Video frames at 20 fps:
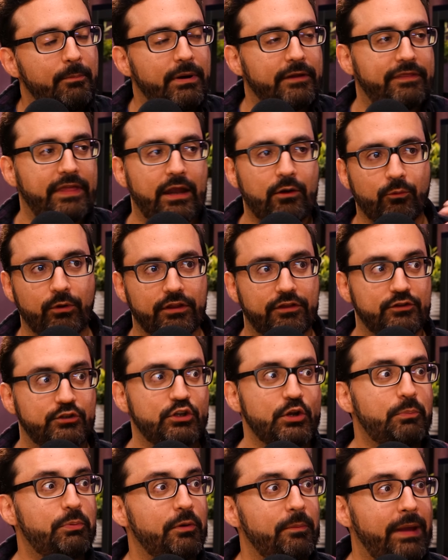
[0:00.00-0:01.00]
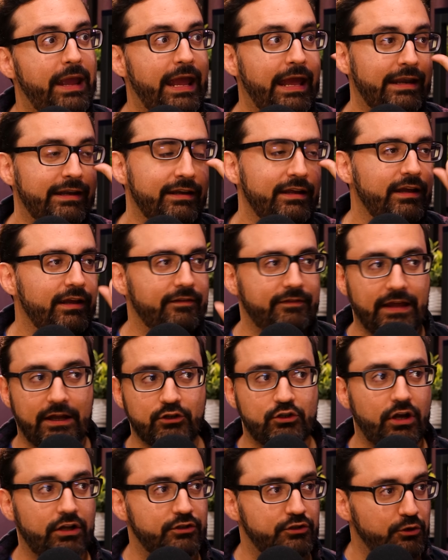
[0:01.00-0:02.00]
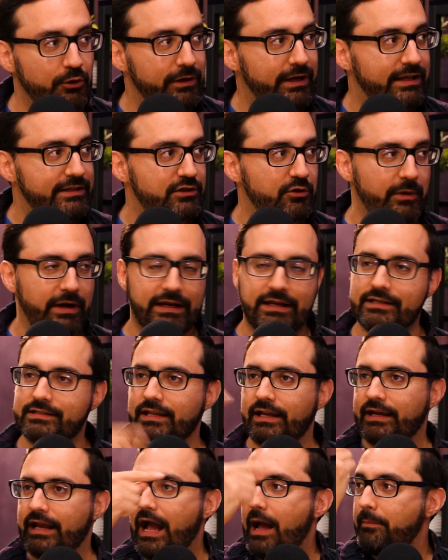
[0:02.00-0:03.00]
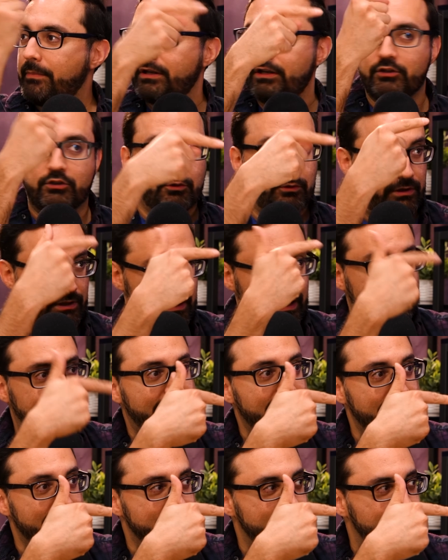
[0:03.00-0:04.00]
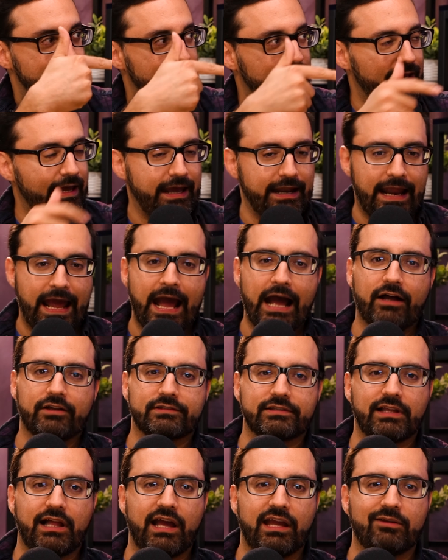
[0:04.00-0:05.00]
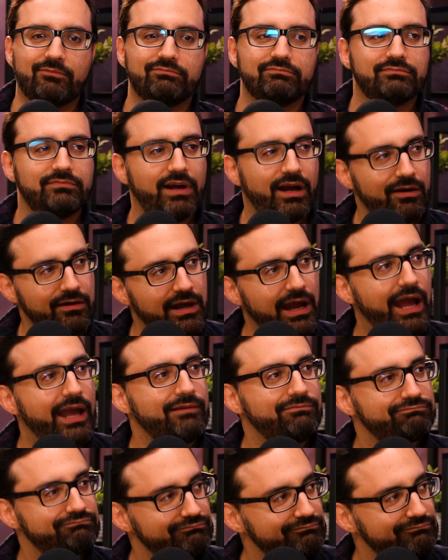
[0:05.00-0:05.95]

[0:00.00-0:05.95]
But then with Superman, then John Stewart gets the ring. He's like, I'm going to do it like this. And Hal's like, okay.